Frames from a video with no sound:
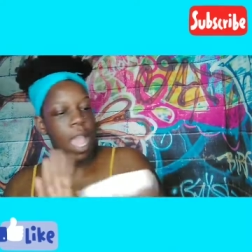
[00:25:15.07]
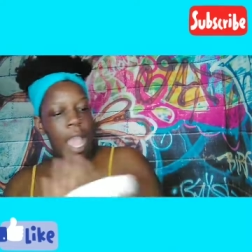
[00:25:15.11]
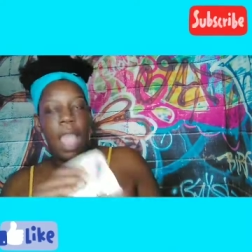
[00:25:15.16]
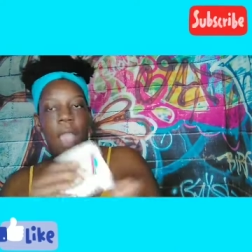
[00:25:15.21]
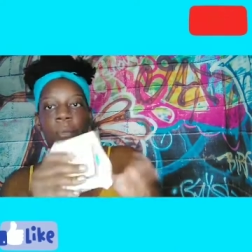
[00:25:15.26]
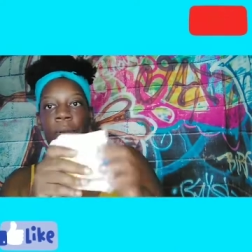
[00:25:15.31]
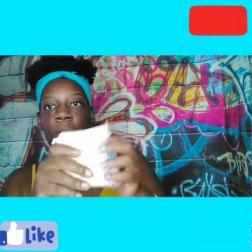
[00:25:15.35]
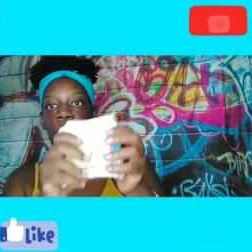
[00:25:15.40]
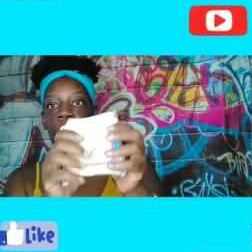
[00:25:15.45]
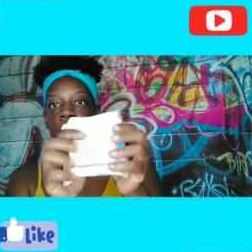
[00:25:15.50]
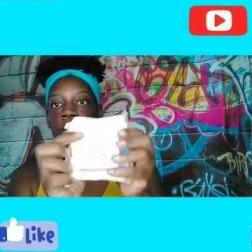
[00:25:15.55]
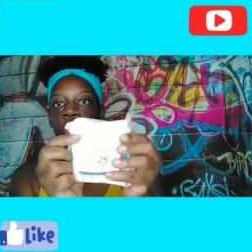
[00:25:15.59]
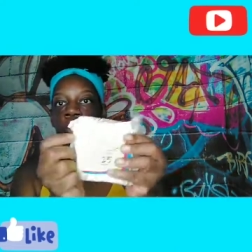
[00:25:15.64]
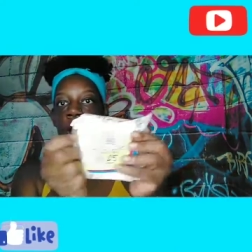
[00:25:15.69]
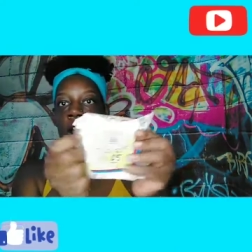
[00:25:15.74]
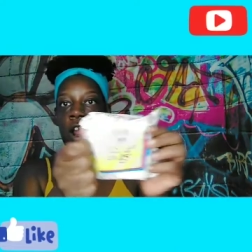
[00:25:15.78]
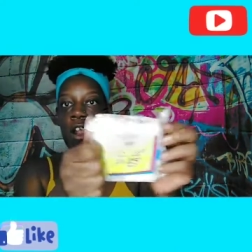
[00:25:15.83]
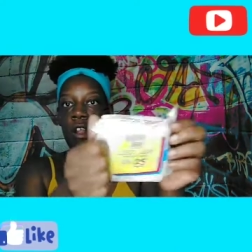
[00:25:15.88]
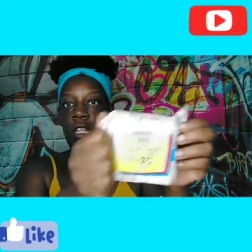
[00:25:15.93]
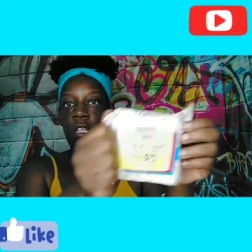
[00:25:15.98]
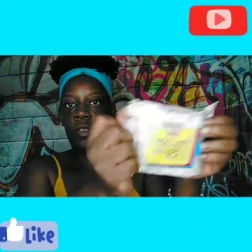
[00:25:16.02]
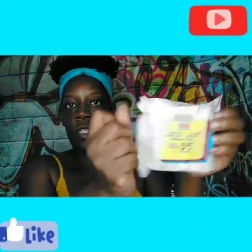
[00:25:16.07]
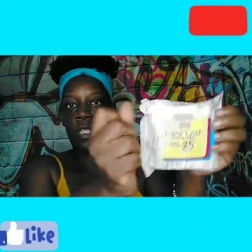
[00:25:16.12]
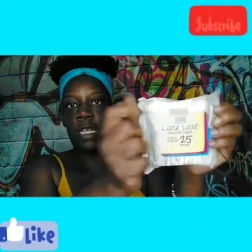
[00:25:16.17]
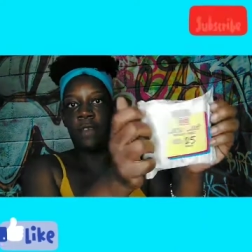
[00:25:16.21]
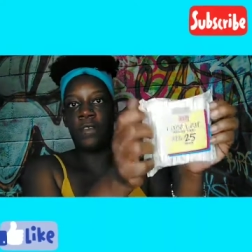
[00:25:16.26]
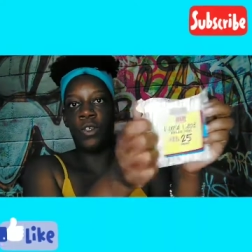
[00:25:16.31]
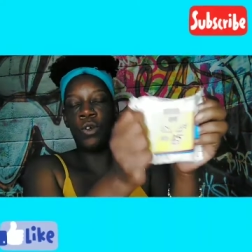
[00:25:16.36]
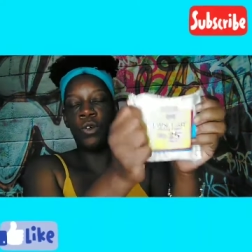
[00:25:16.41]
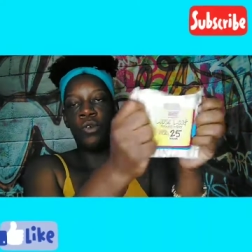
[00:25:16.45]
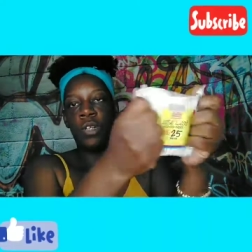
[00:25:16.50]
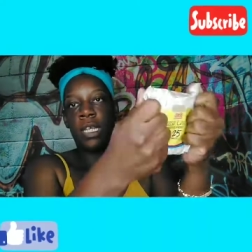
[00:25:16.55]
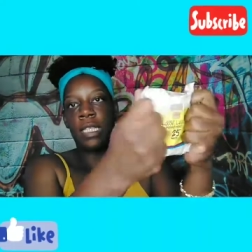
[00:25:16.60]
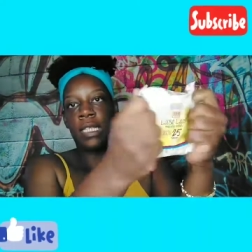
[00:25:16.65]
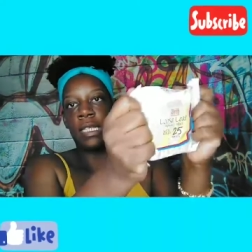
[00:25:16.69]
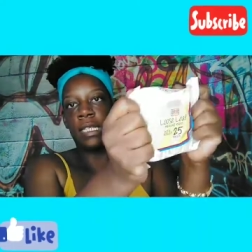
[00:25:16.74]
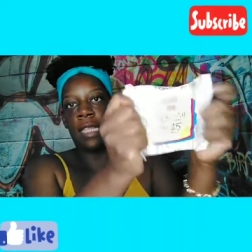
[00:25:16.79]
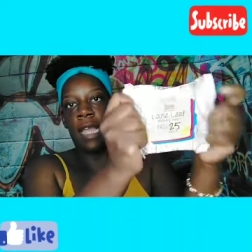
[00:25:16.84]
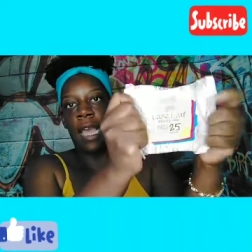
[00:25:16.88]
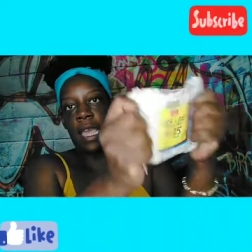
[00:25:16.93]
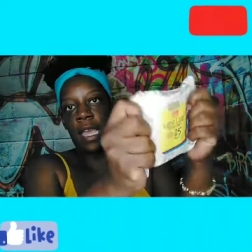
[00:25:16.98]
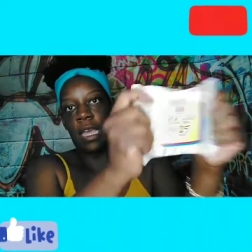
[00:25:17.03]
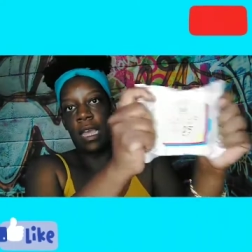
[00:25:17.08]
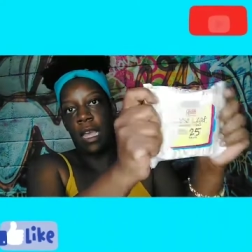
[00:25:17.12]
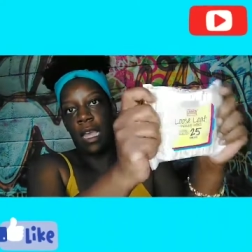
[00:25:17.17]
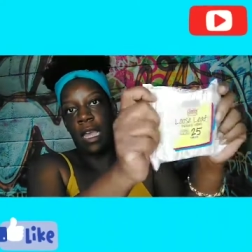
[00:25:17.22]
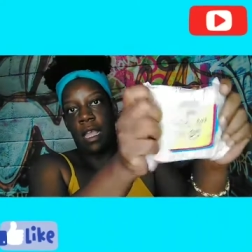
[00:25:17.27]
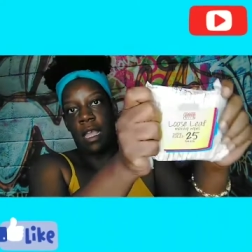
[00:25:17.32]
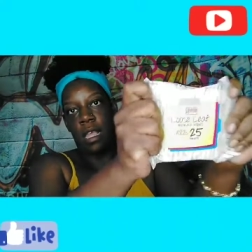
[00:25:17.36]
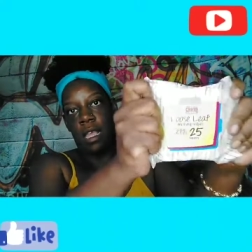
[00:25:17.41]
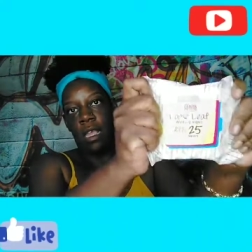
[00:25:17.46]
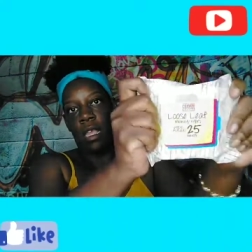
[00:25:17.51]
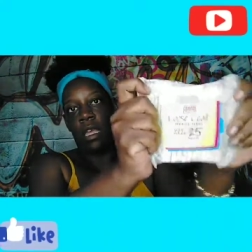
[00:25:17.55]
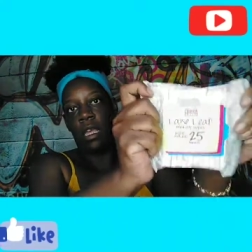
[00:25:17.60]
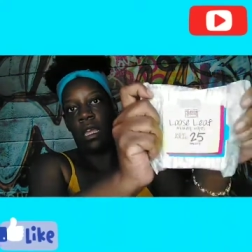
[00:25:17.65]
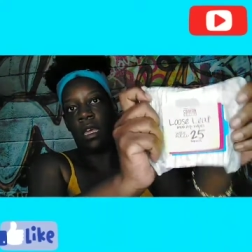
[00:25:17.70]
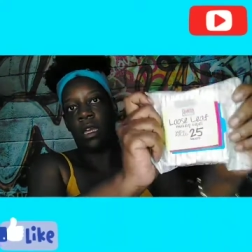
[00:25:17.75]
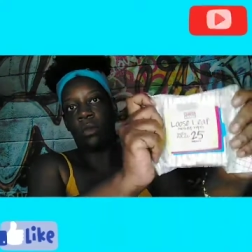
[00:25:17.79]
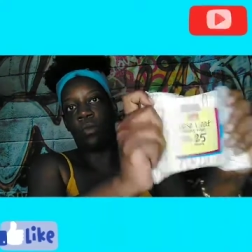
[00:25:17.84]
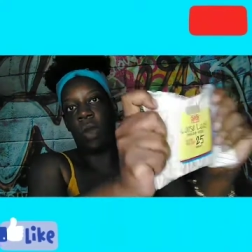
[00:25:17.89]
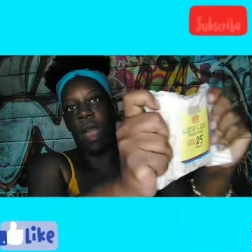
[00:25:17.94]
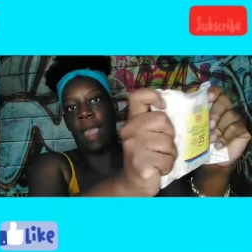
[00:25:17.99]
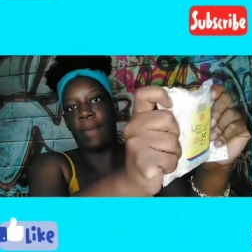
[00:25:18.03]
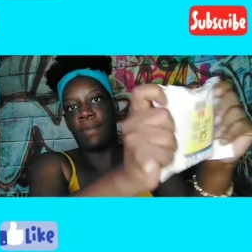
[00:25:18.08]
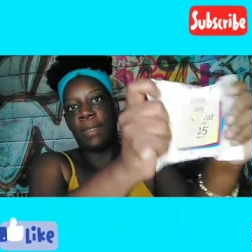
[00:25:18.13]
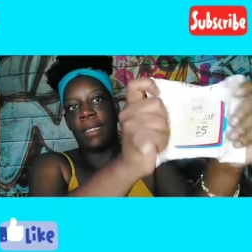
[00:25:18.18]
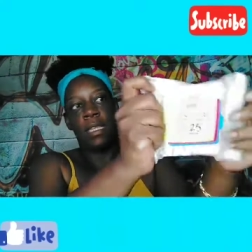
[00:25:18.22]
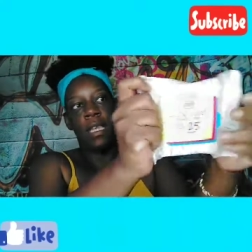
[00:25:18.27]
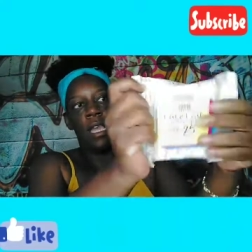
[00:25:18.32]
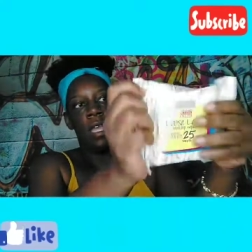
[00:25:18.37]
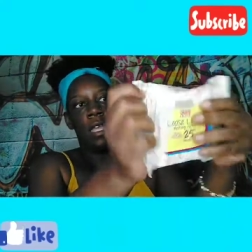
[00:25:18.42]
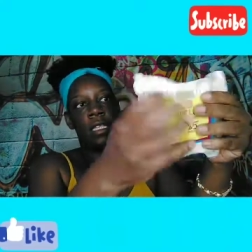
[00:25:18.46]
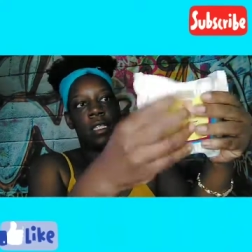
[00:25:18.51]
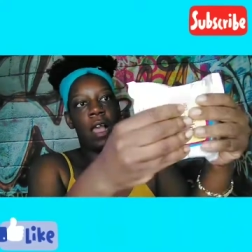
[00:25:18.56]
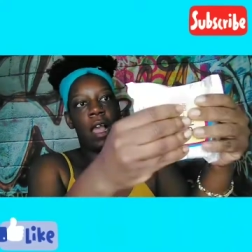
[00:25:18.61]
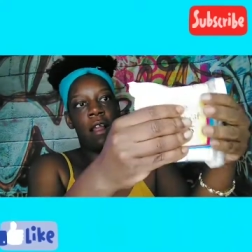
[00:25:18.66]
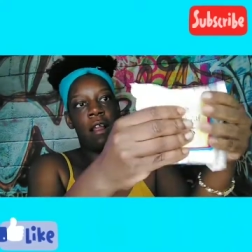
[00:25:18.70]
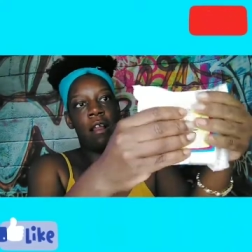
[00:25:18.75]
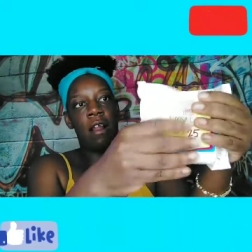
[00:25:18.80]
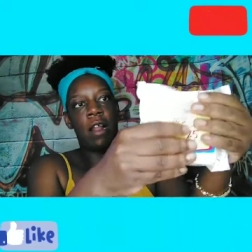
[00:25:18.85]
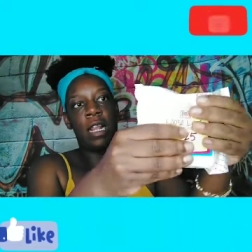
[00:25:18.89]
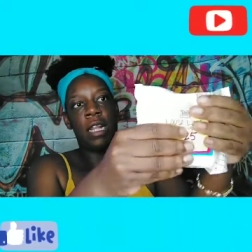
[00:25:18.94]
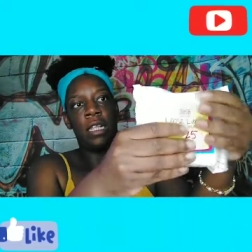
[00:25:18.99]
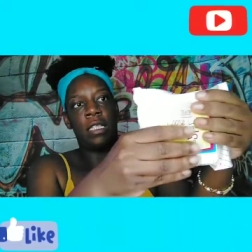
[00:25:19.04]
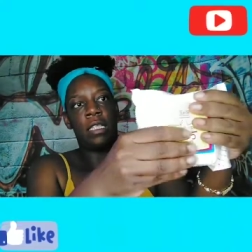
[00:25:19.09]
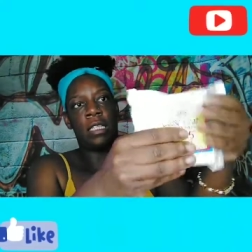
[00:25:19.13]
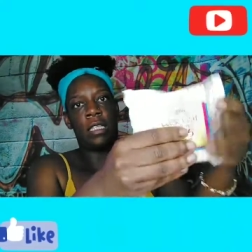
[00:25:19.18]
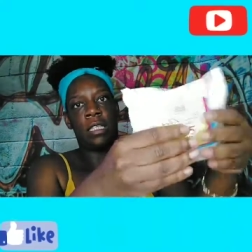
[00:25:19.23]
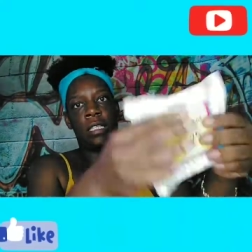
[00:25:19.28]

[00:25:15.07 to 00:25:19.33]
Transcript: I've been wanting to try her loose leaves. Who doesn't like good wipes? So I heard them.